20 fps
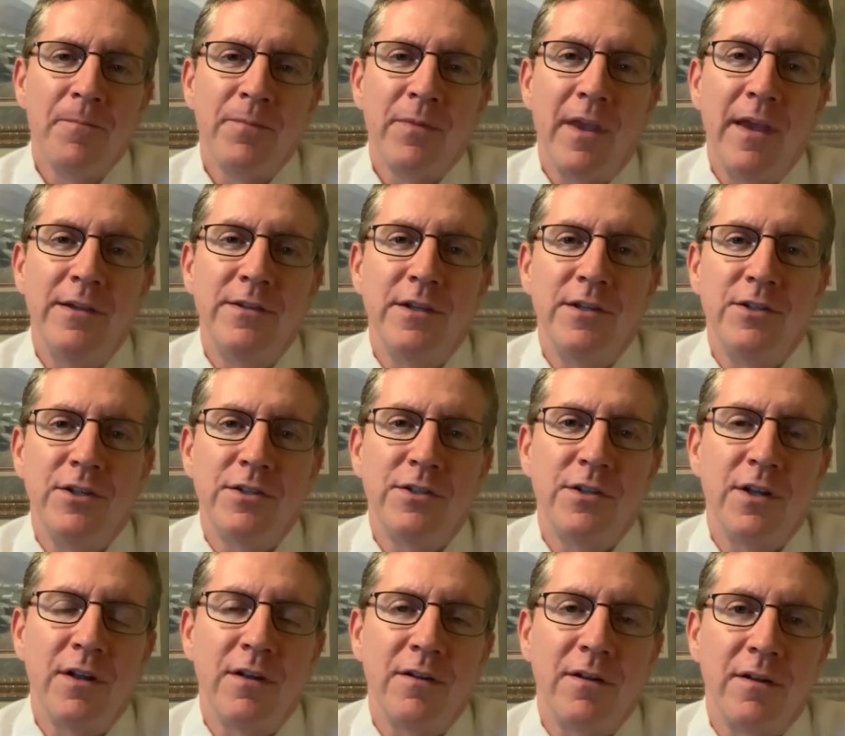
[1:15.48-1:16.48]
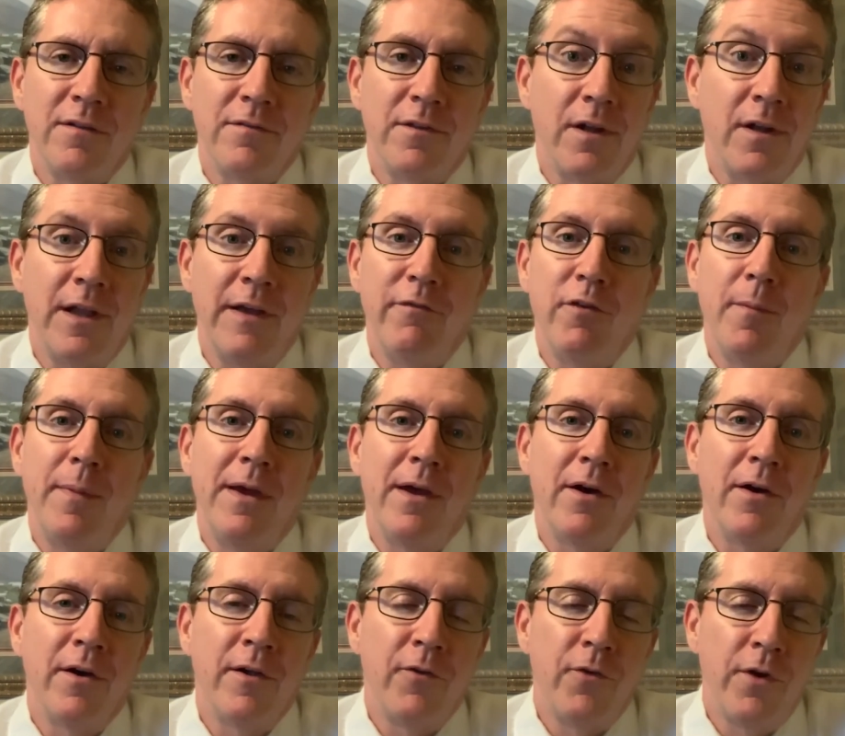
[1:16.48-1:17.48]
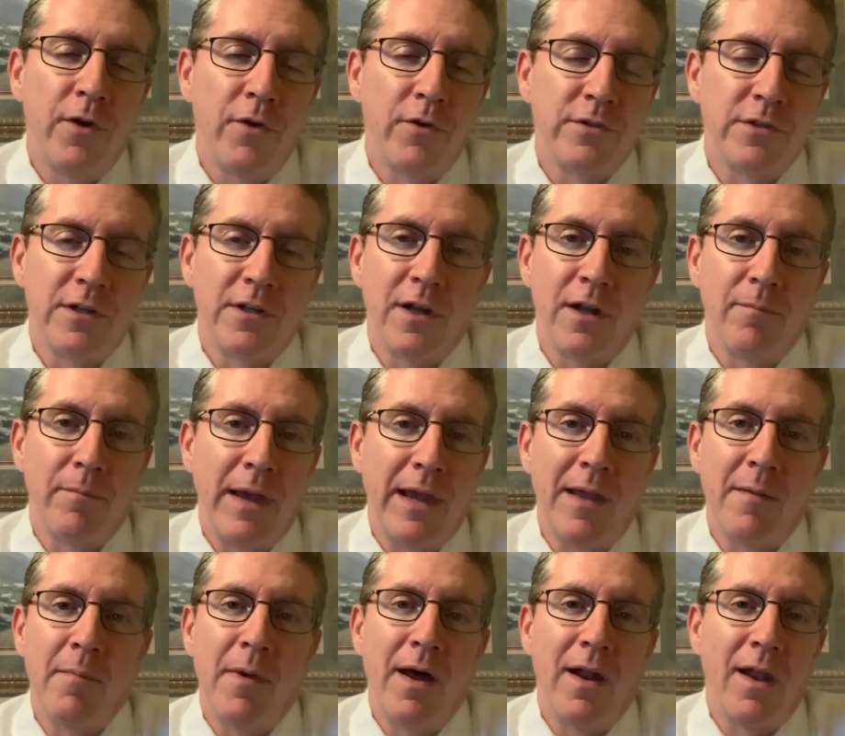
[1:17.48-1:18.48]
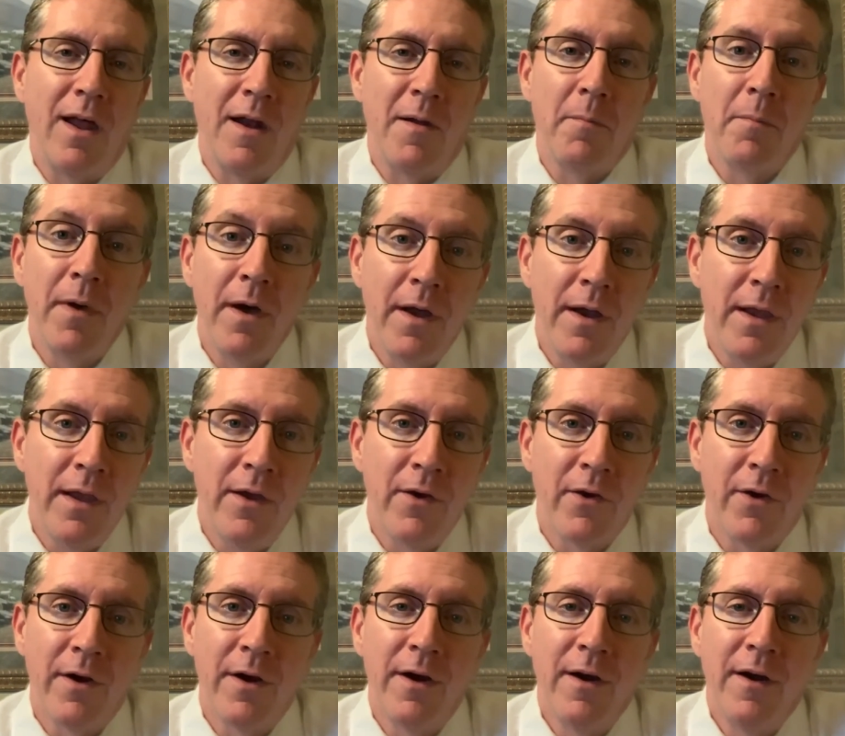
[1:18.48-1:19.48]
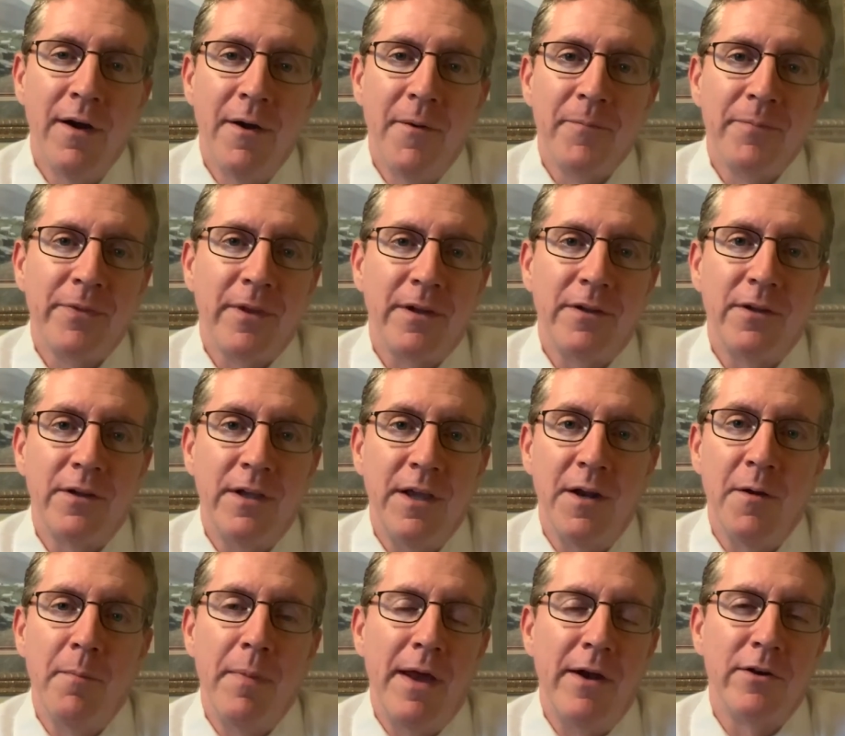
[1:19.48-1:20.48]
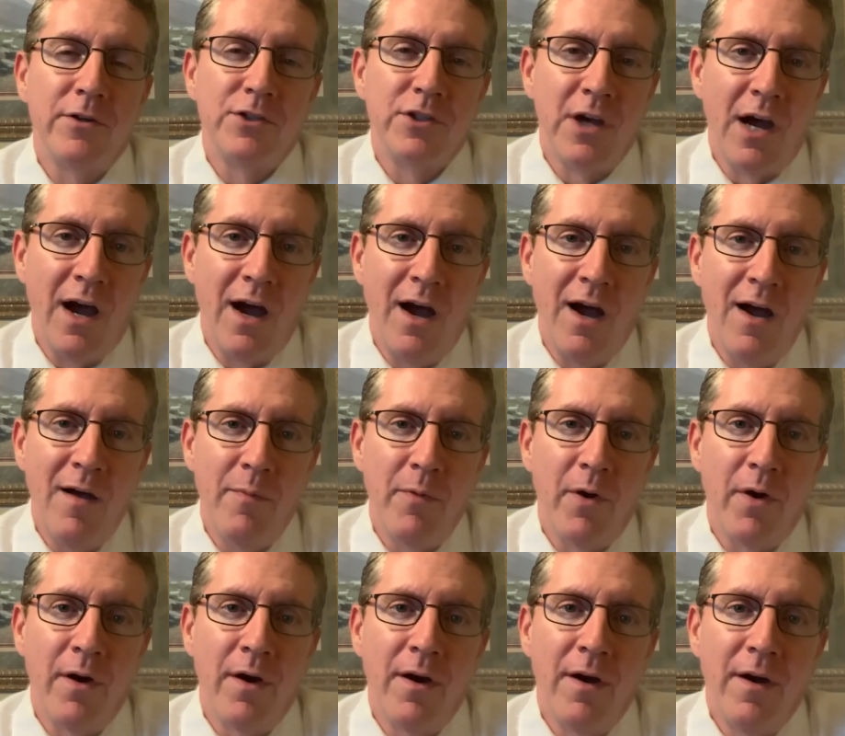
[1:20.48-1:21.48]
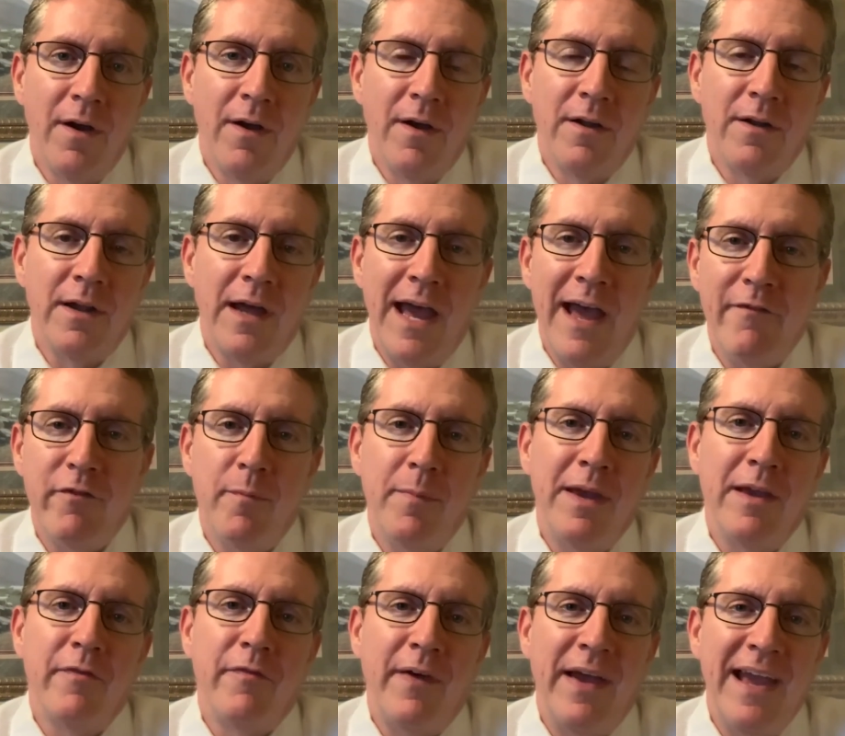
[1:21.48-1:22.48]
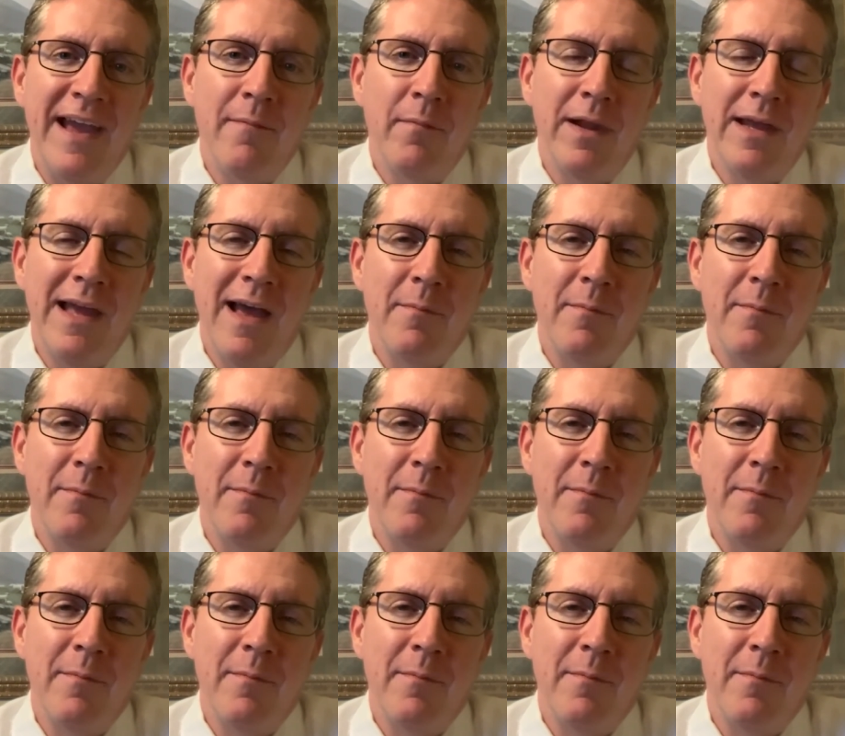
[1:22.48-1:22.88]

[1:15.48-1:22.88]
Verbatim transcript: Is it just to, to live to be a hundred or is it to make a lot of money or to get a better job or to have a big family?